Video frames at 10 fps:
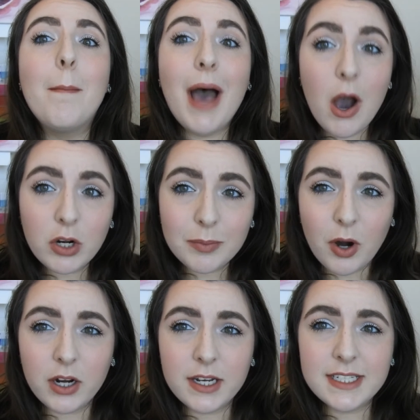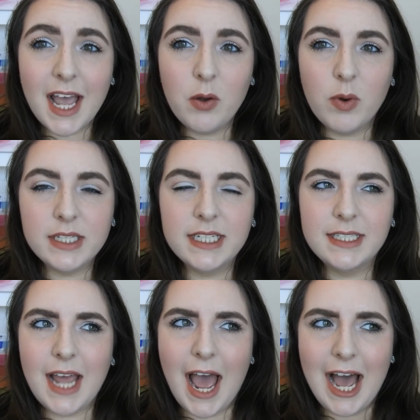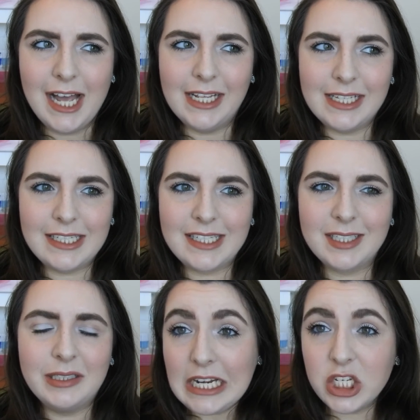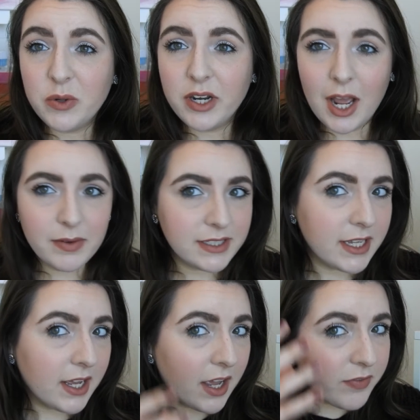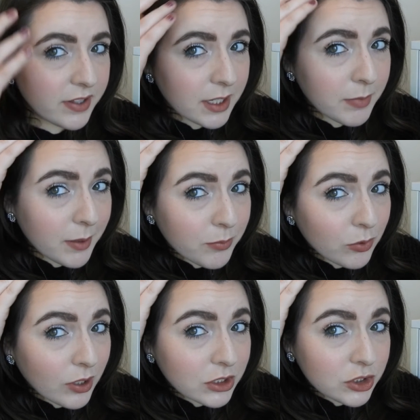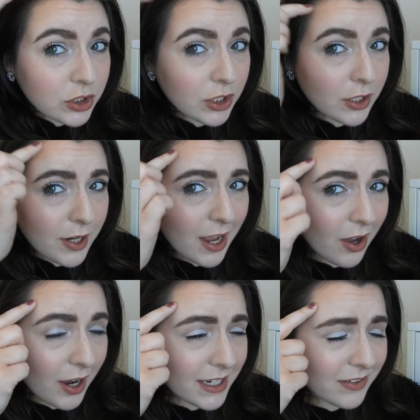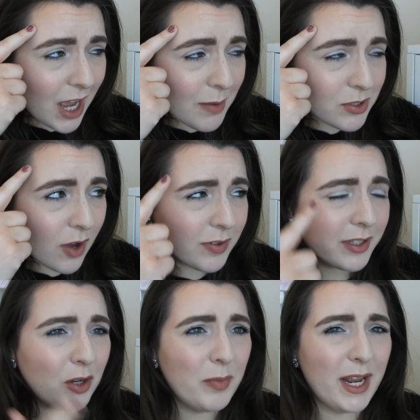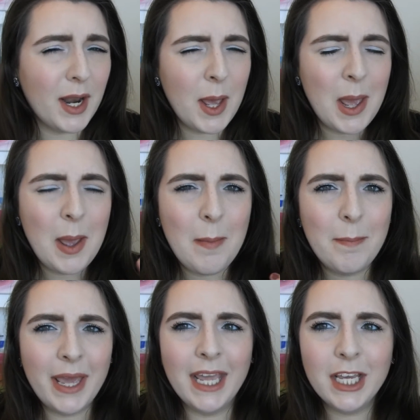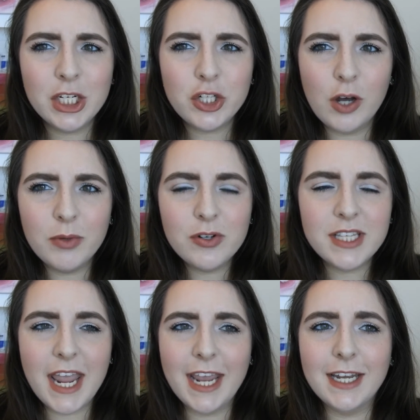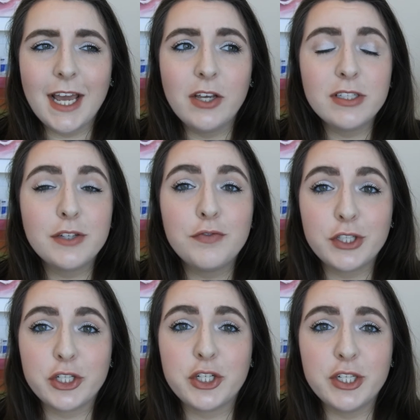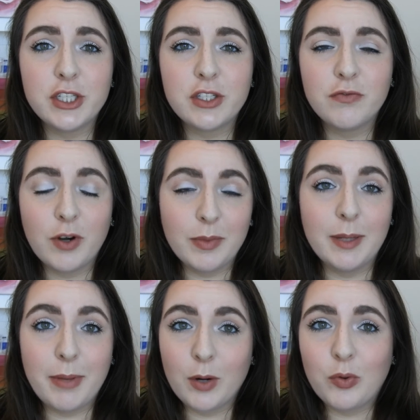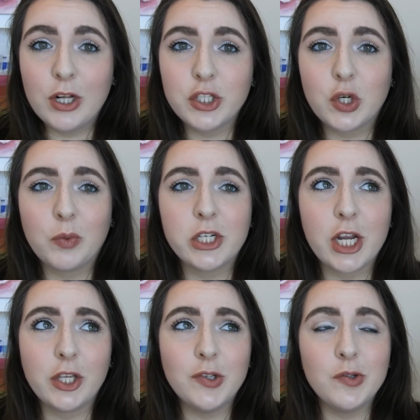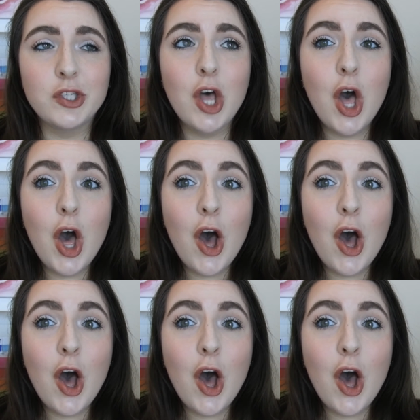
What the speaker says: powder products, I wasn't as into it, I would say. I feel like my bronzer kind of comes off a little bit pinkish almost, and I use the Physicians Formula Butter Bronzer, which I use